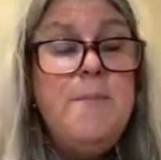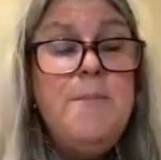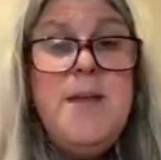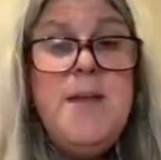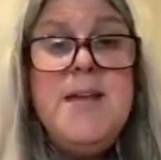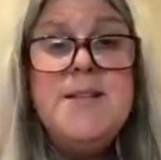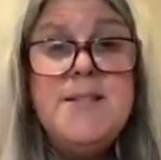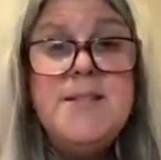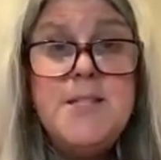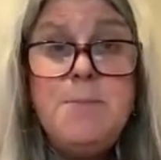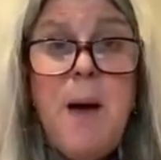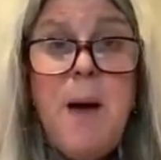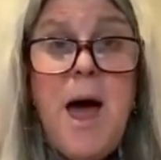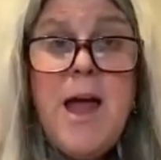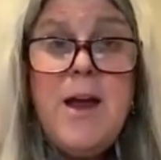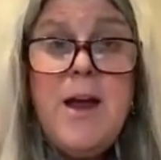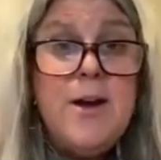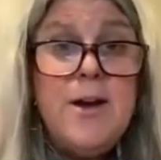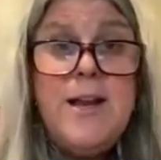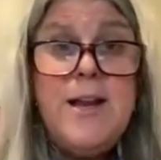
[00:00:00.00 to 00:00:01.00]
be
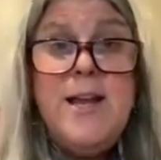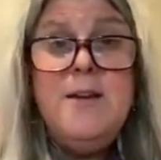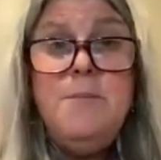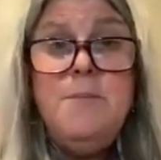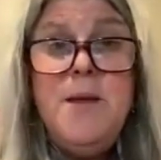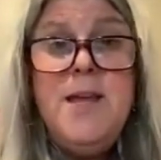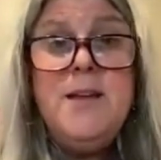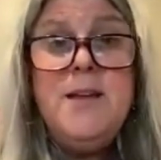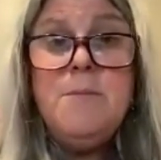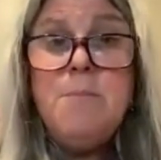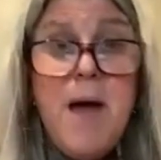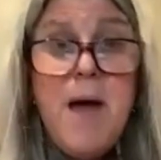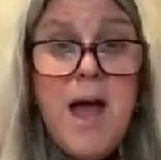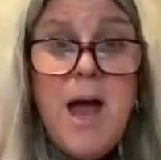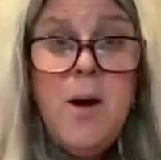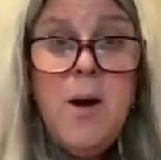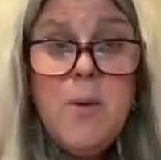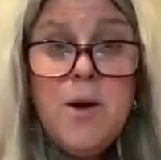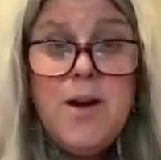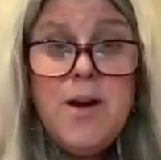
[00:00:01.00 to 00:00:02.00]
inspired and be
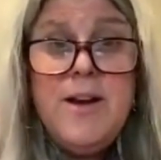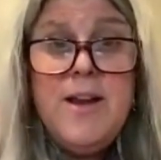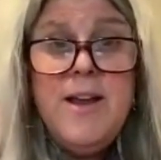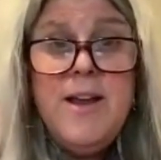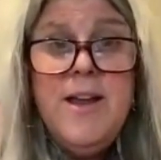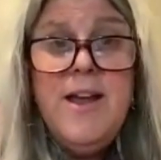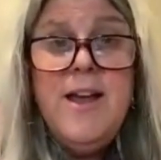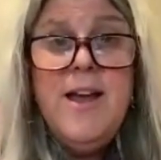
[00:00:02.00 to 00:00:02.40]
empowered